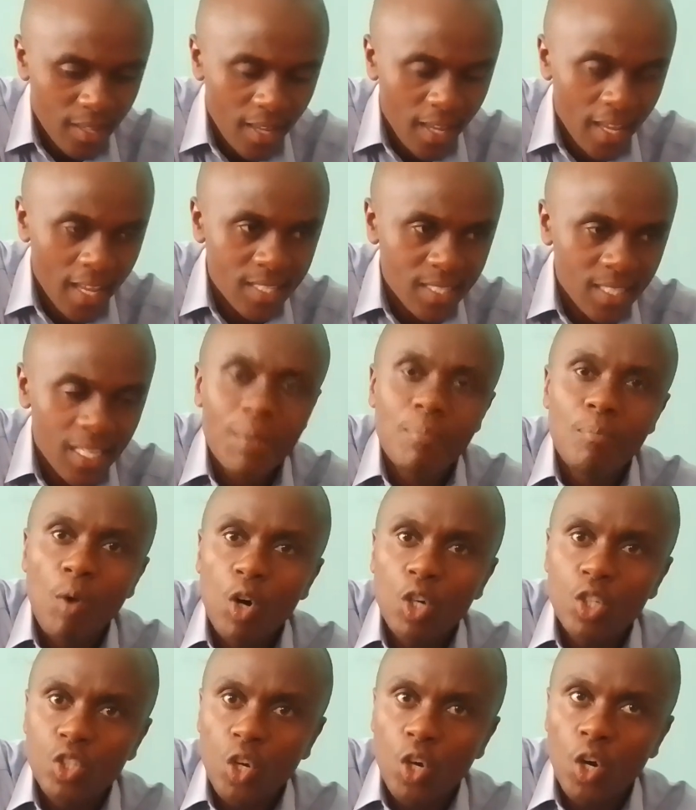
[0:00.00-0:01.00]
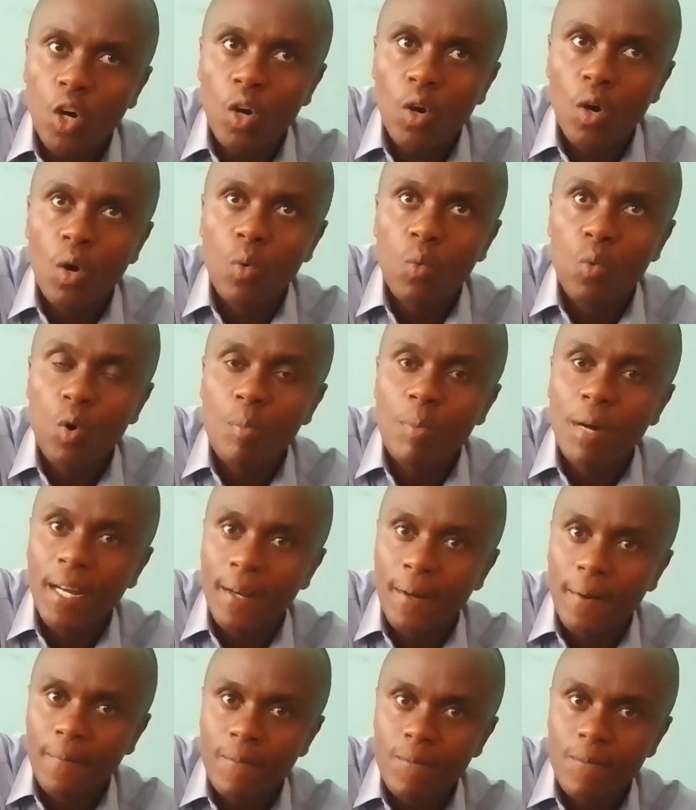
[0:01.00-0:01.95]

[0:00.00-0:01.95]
as a mortal woman